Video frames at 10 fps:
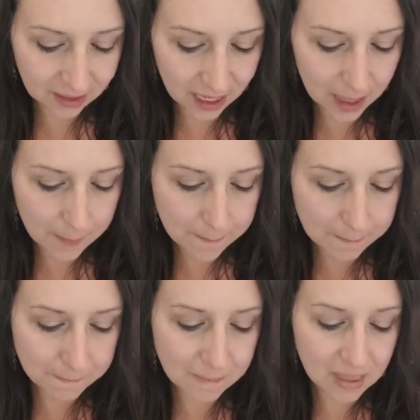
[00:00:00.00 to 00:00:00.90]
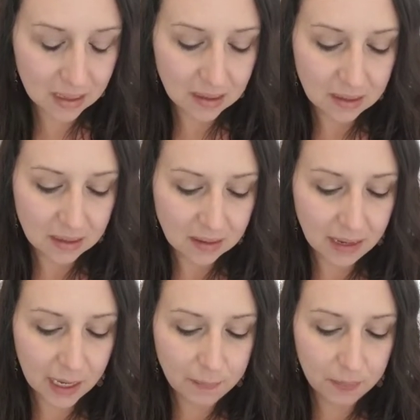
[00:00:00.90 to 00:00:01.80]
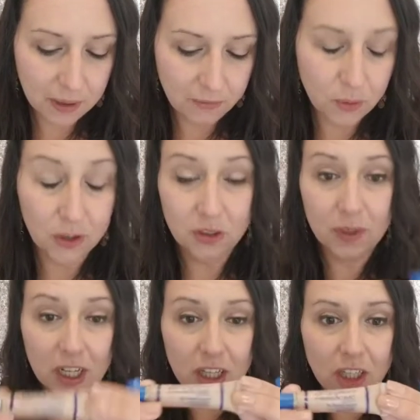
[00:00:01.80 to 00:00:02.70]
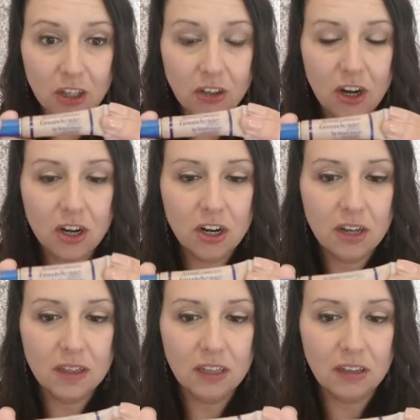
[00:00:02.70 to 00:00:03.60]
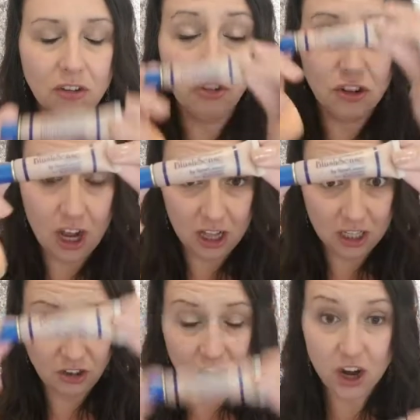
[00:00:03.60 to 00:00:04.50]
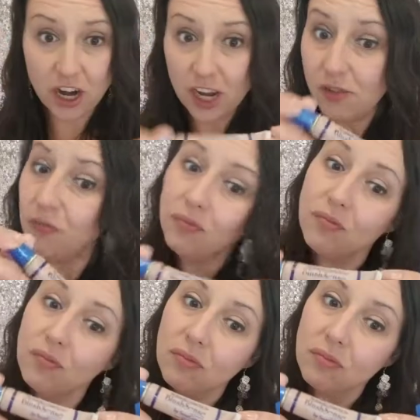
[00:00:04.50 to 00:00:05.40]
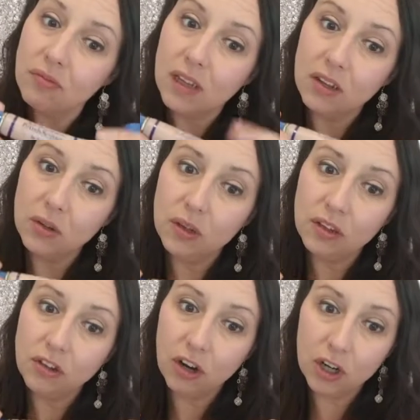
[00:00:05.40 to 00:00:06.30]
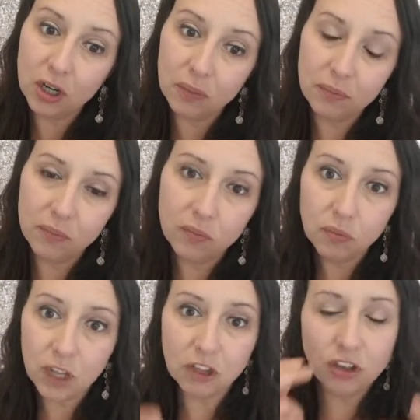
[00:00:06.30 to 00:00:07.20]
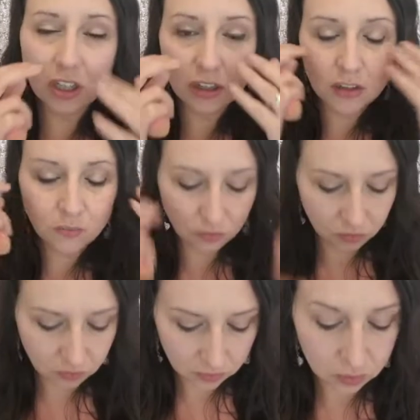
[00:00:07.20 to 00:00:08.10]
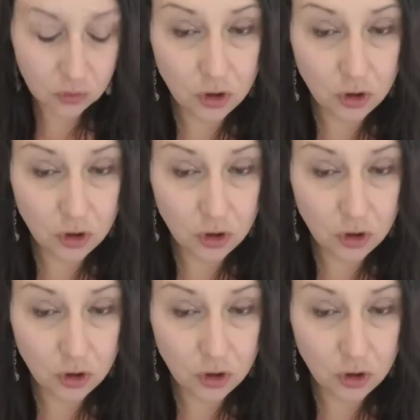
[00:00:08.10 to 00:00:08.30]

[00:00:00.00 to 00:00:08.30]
have the same type if you want something a little darker. This is Chocolate Cherry. So it's a darker blush,